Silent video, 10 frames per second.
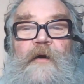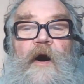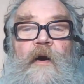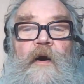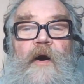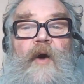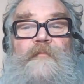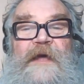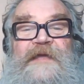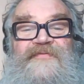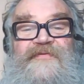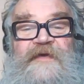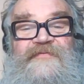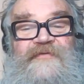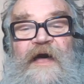obeys
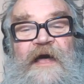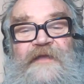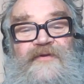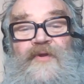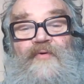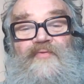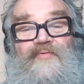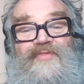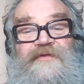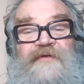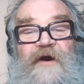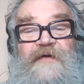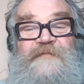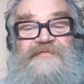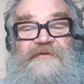this, and not all the
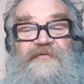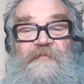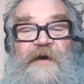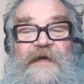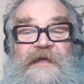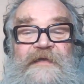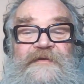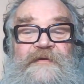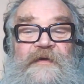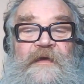time is it obeyed.